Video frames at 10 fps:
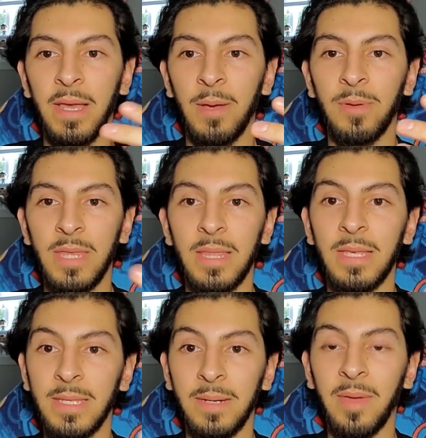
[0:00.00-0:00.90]
within the
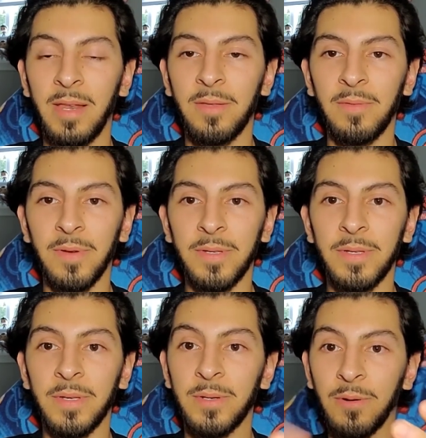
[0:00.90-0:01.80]
cinematic universe.
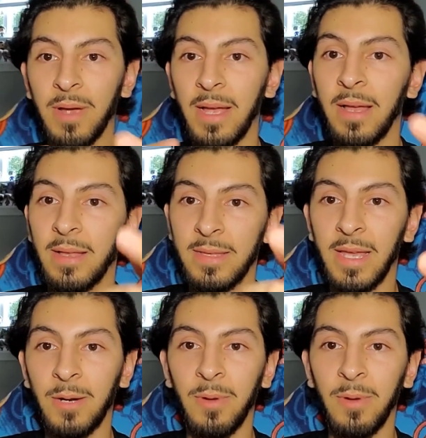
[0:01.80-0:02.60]
So Greg, take it away.